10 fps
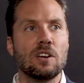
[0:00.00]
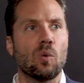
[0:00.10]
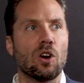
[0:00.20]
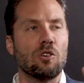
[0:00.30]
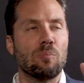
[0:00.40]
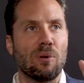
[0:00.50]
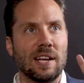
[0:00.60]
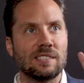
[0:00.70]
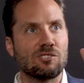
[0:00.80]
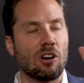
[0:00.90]
where you
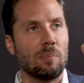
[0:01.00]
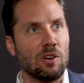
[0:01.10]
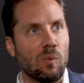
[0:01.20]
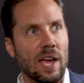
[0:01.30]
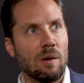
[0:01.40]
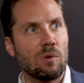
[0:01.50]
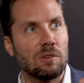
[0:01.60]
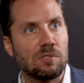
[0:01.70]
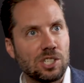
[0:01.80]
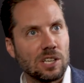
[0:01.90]
brainstorm in a way where
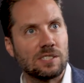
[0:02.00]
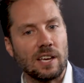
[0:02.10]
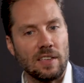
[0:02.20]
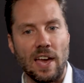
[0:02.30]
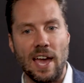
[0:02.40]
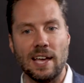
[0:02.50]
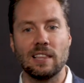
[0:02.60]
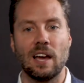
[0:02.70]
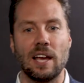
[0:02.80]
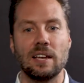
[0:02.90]
you just say the
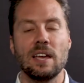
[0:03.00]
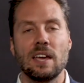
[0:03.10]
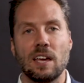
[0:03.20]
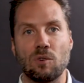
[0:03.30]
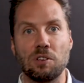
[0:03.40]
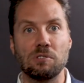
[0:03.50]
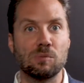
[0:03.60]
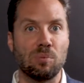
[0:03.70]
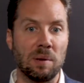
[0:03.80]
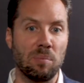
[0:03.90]
headline and where you
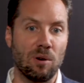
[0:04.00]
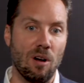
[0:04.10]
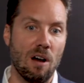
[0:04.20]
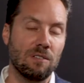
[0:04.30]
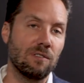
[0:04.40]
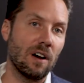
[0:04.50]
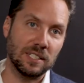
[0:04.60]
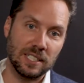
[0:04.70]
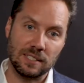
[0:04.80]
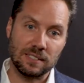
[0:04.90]
springboard off of
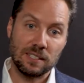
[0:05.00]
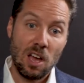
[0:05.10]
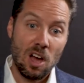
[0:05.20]
ideas.